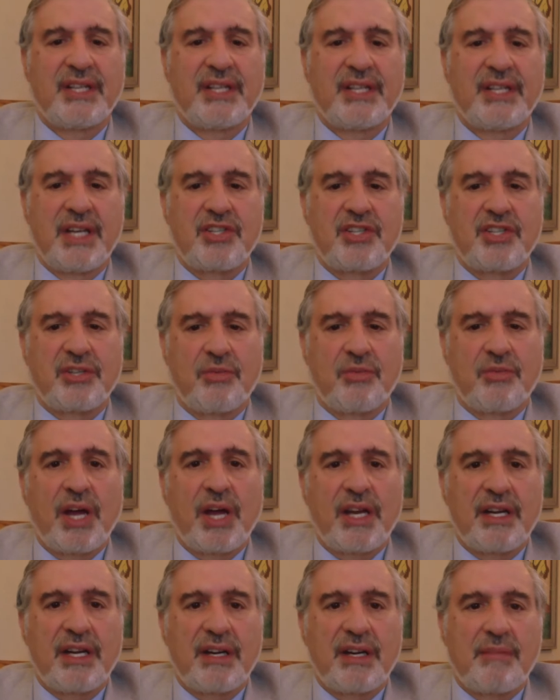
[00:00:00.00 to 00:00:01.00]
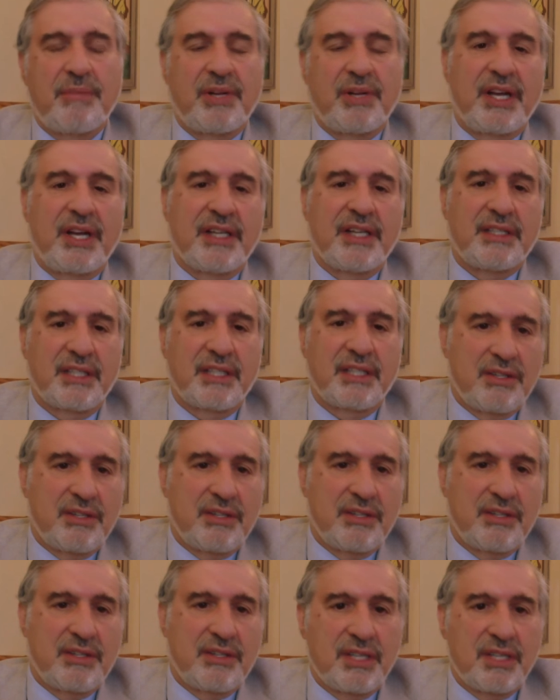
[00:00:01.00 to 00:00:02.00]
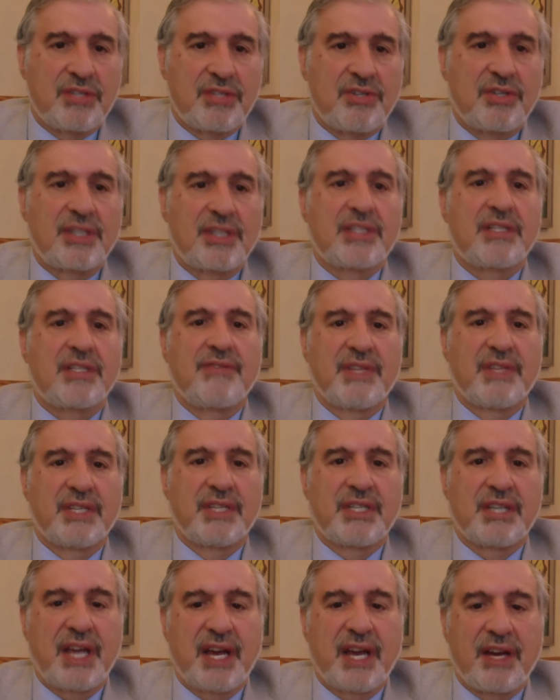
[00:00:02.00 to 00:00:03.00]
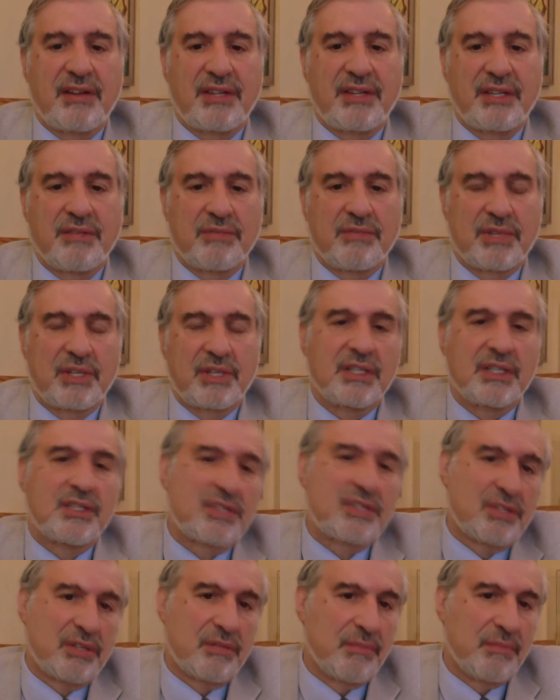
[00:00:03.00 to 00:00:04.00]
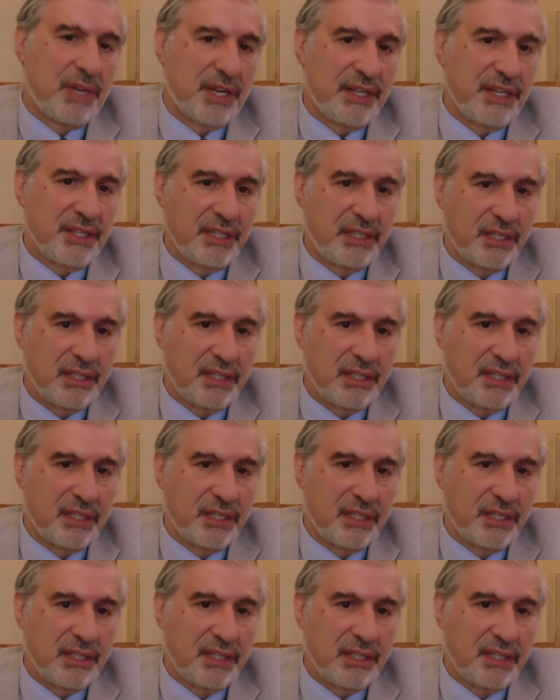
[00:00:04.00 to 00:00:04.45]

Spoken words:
nationwide. It applied to those districts of the South that were controlled by